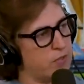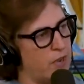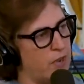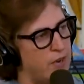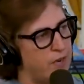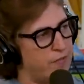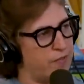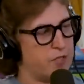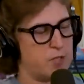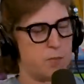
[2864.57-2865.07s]

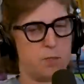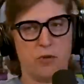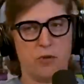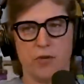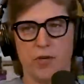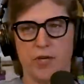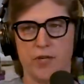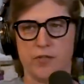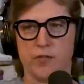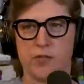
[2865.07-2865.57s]
kind of
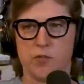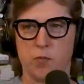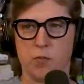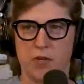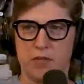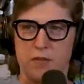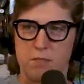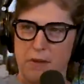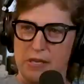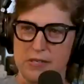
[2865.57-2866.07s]
experience
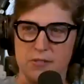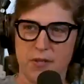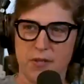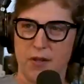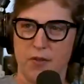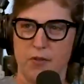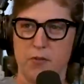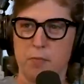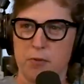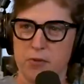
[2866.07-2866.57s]
with mental
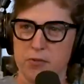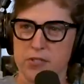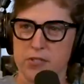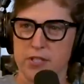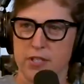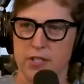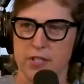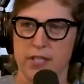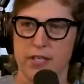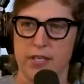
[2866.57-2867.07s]
health
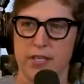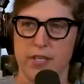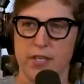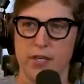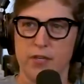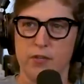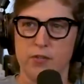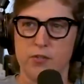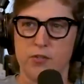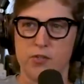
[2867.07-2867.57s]
personally.